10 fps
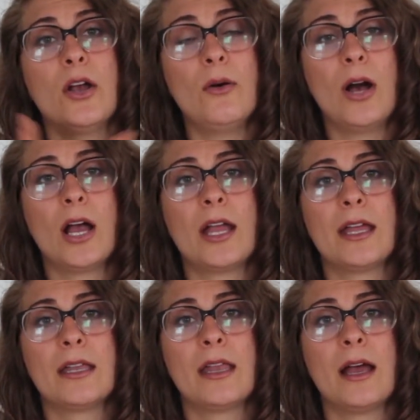
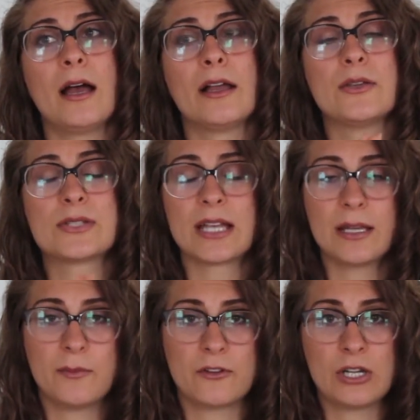on, uh, you
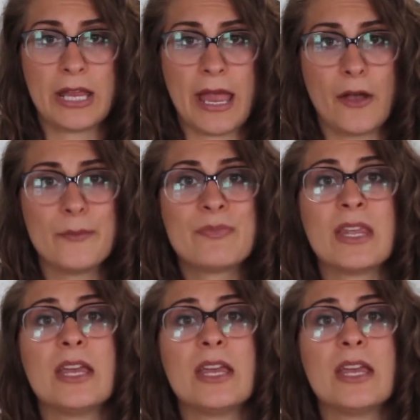sign up for an account,